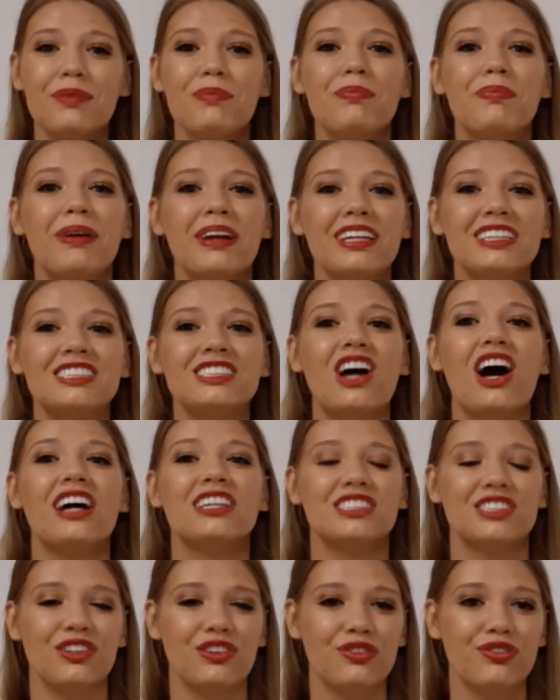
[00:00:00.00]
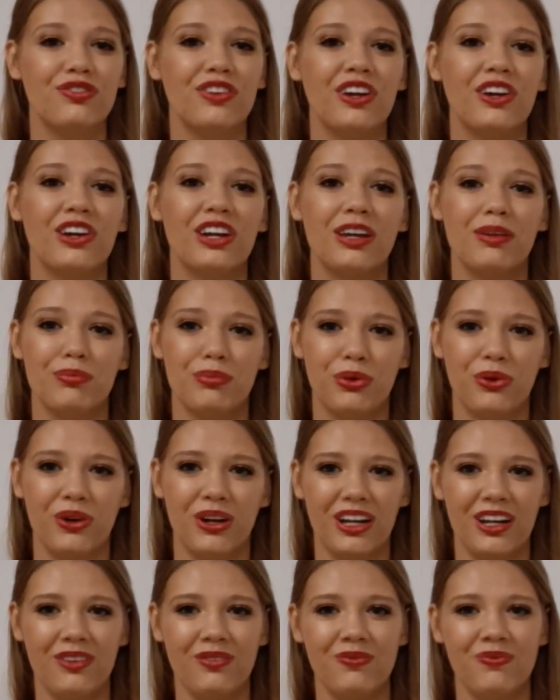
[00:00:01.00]
but it's also very
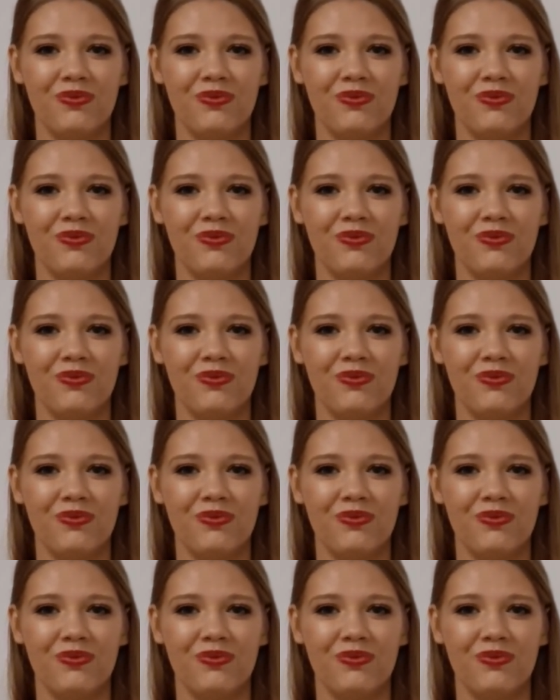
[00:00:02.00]
important.